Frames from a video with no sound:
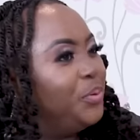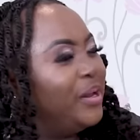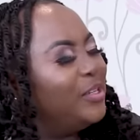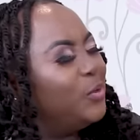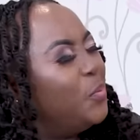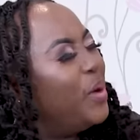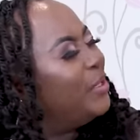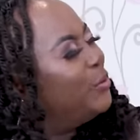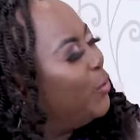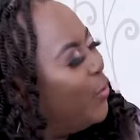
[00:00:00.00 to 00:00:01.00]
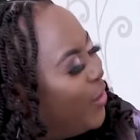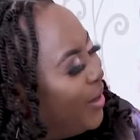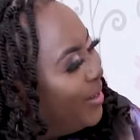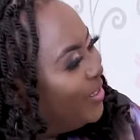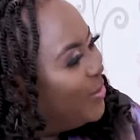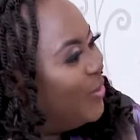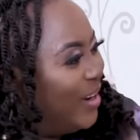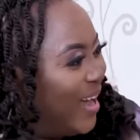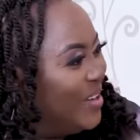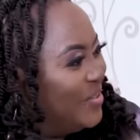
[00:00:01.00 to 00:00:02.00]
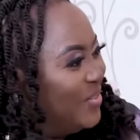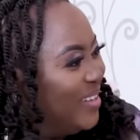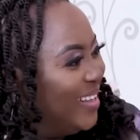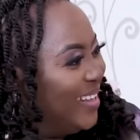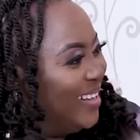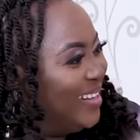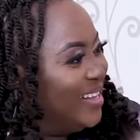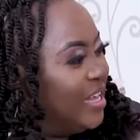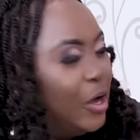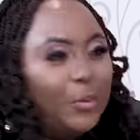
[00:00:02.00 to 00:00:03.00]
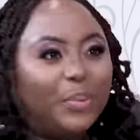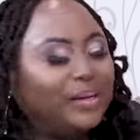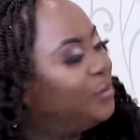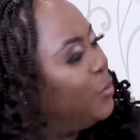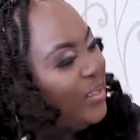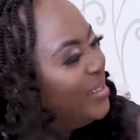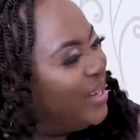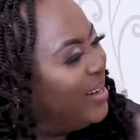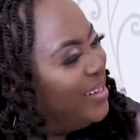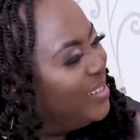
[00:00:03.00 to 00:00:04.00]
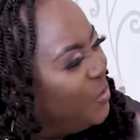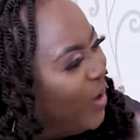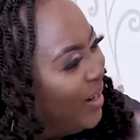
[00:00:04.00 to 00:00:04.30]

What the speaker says: brings so much joy to your life, but it wasn't an easy